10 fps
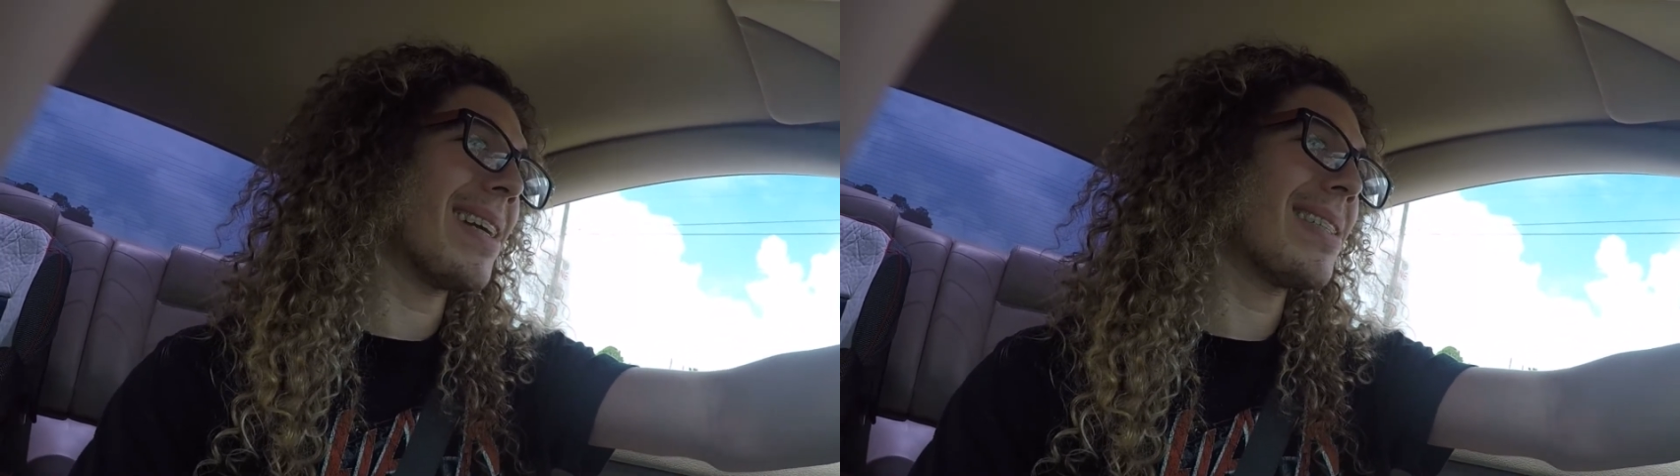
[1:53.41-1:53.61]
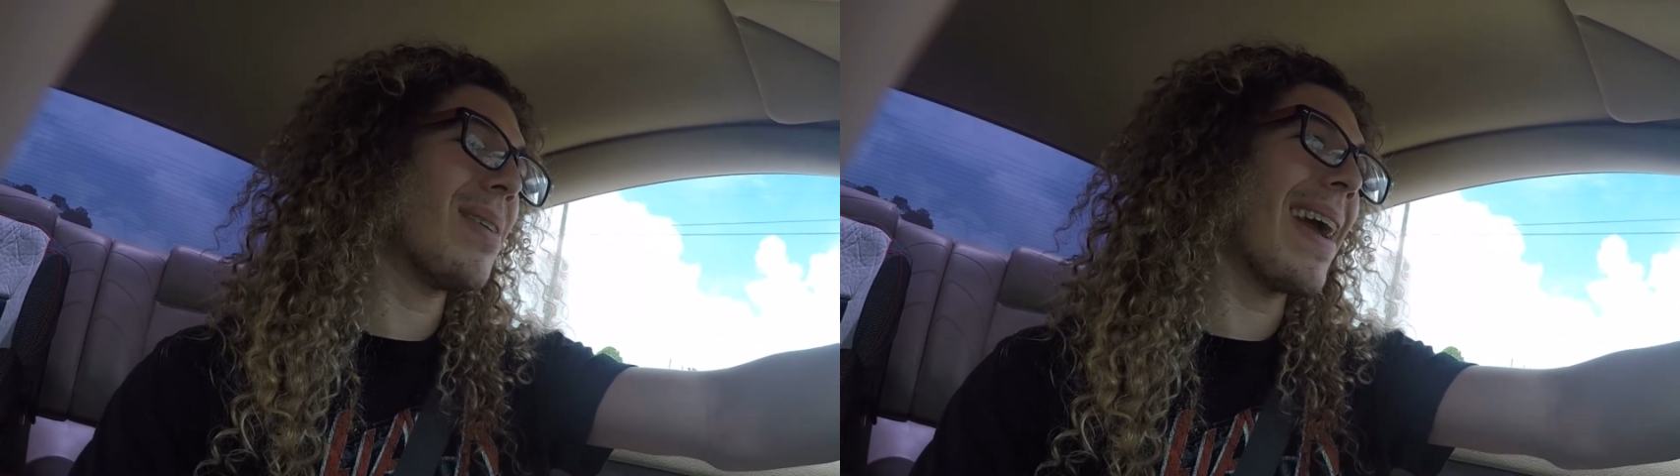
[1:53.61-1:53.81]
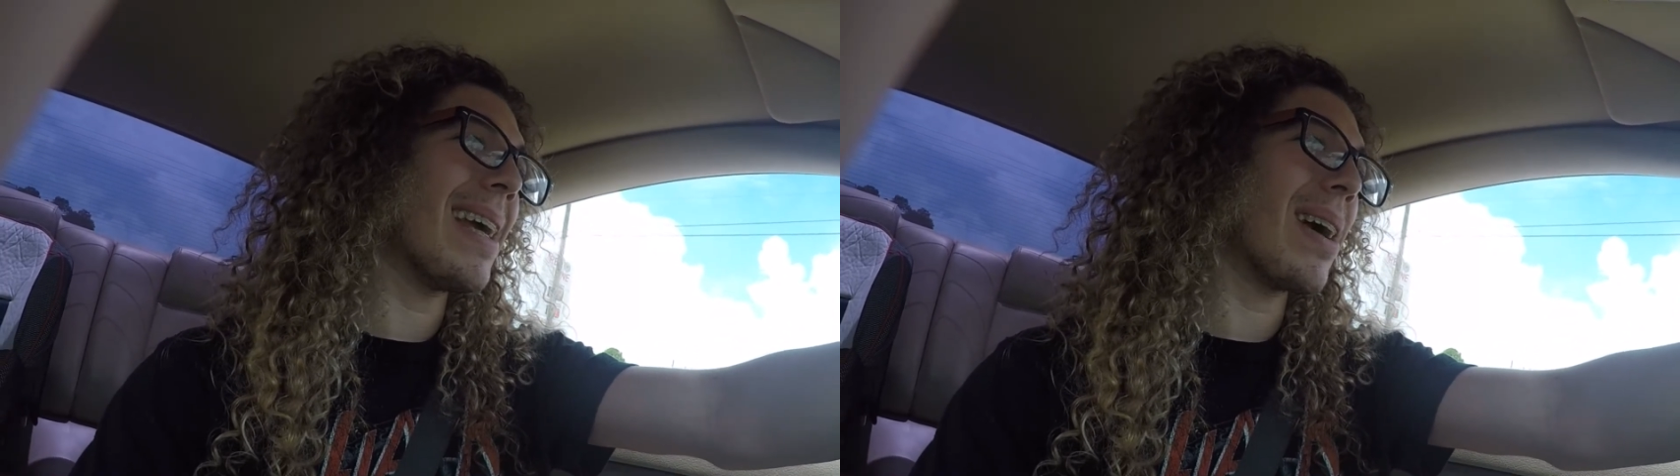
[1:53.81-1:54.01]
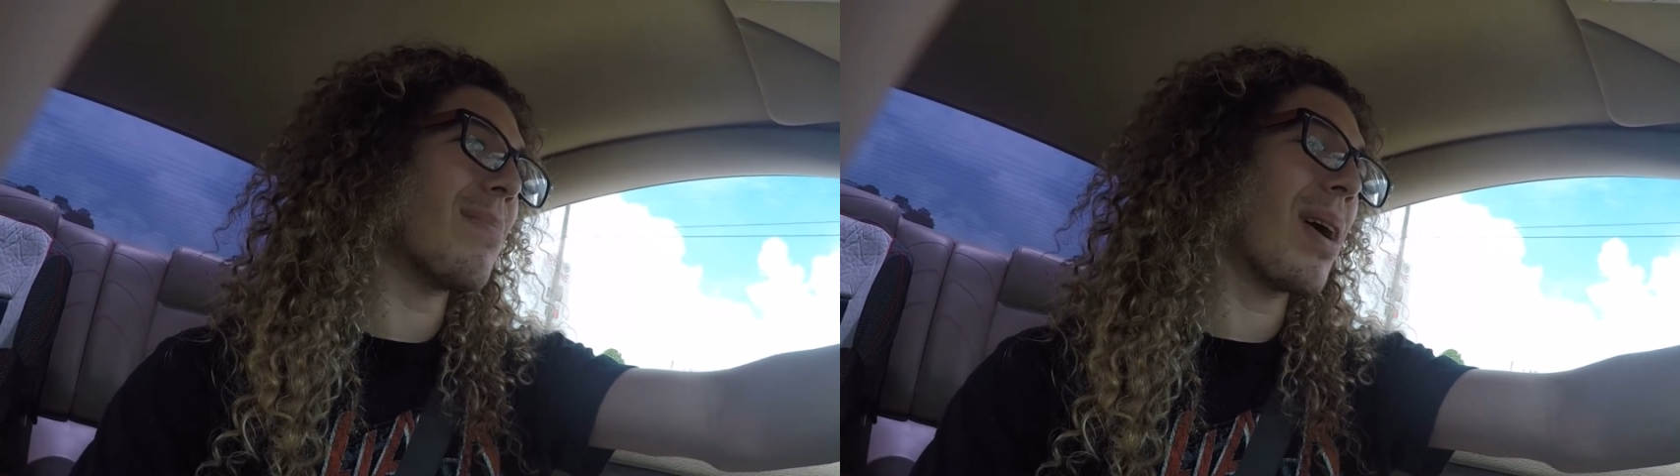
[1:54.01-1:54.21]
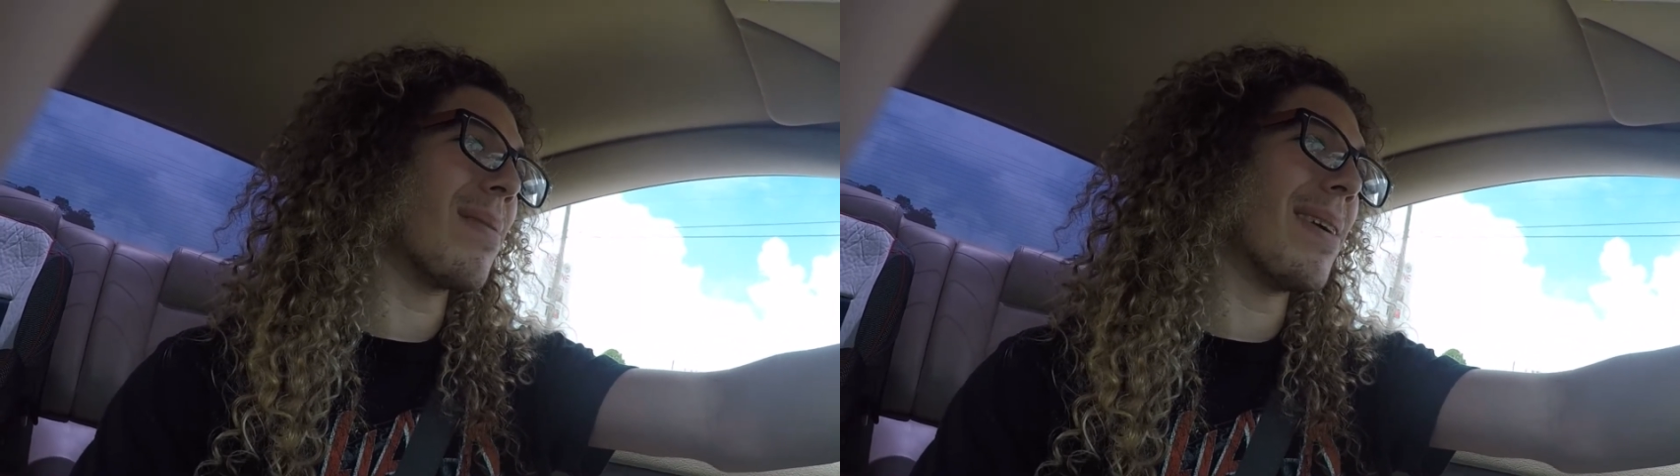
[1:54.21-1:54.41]
two eighty
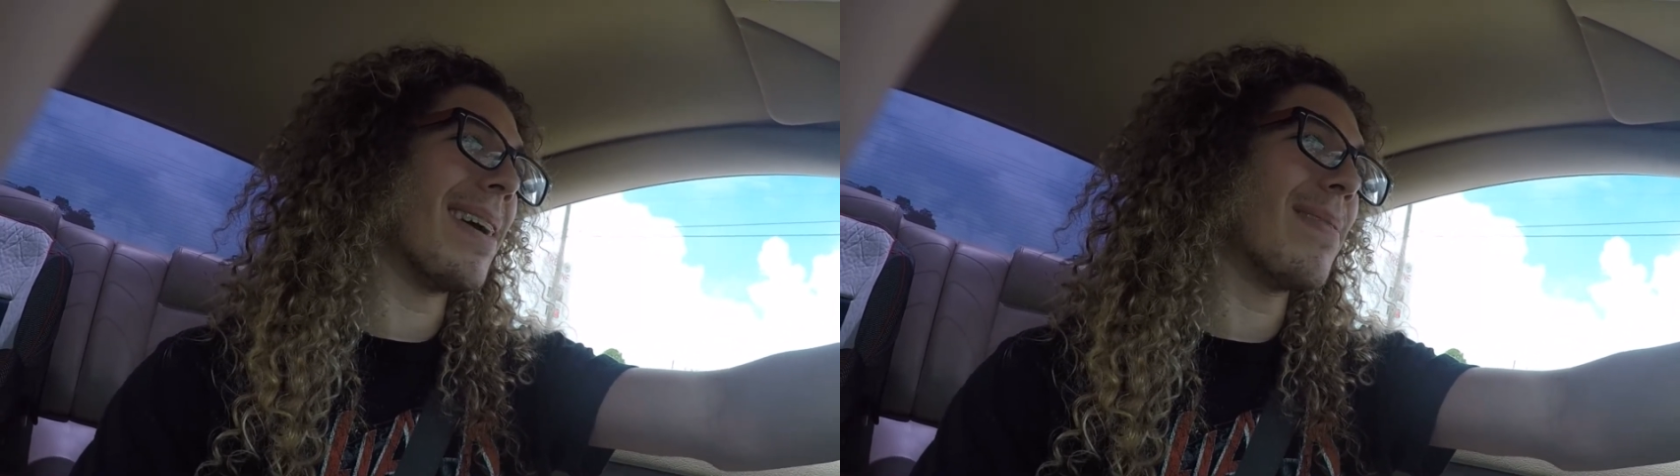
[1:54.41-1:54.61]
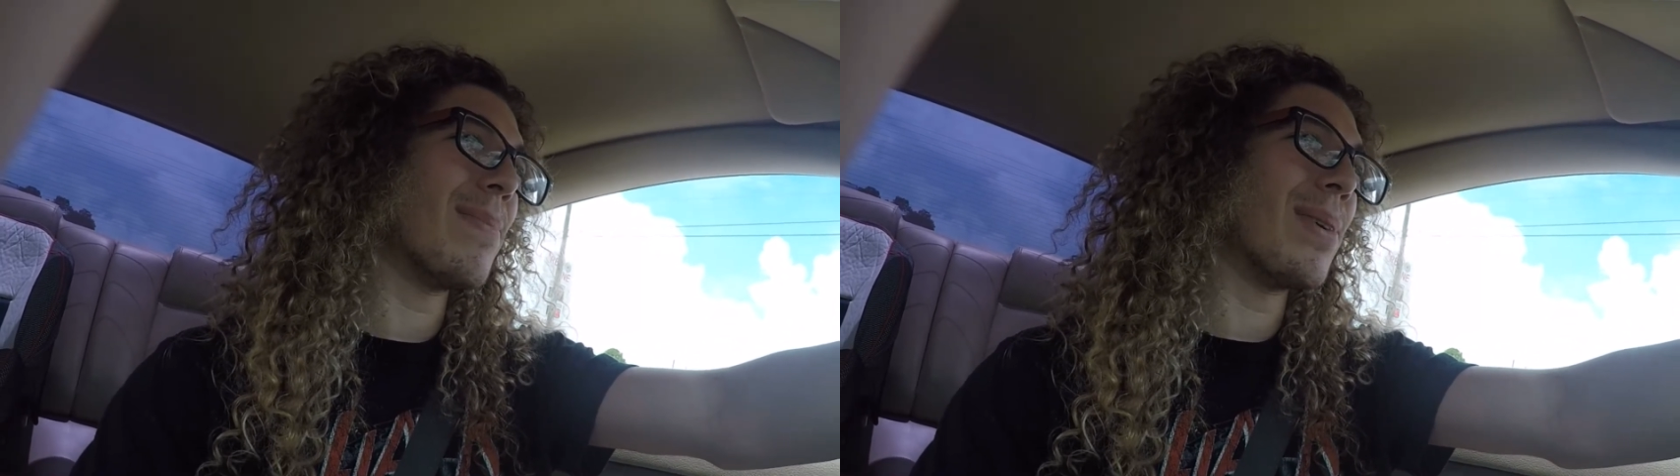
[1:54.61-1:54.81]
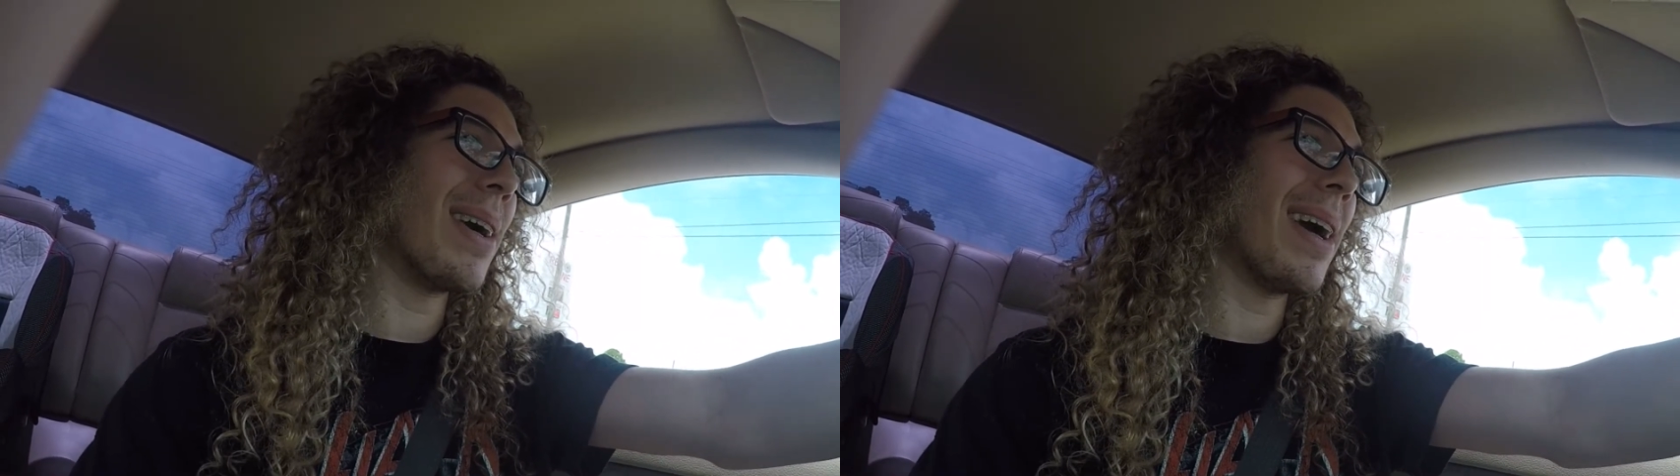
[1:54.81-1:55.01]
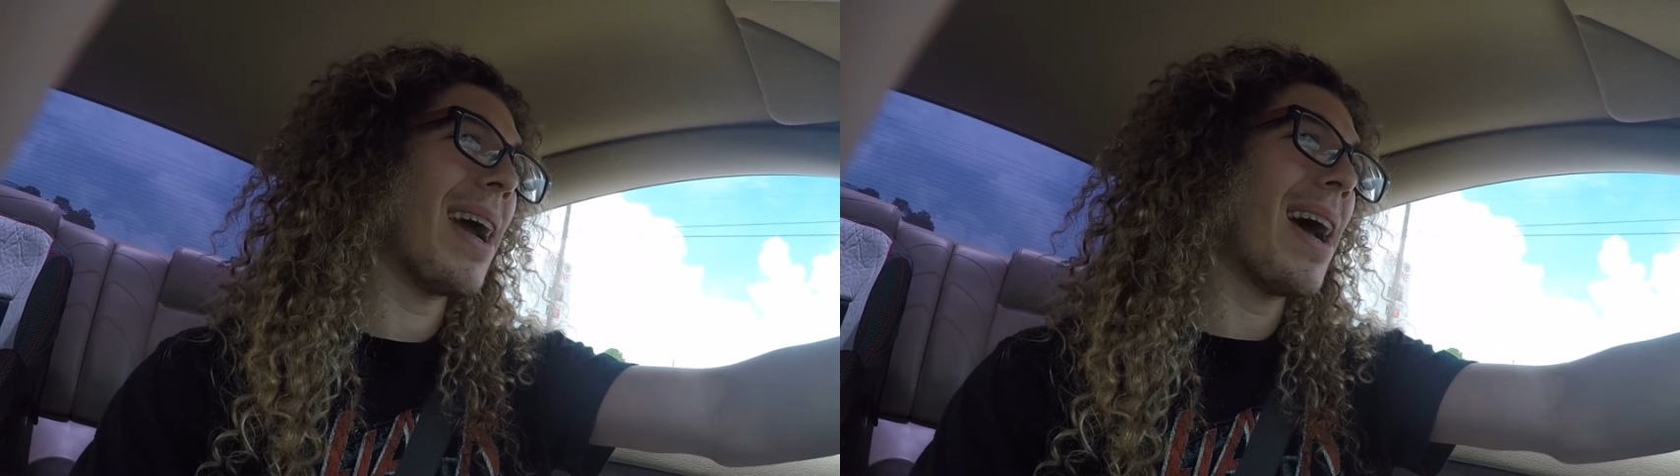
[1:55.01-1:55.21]
I'd probably be more,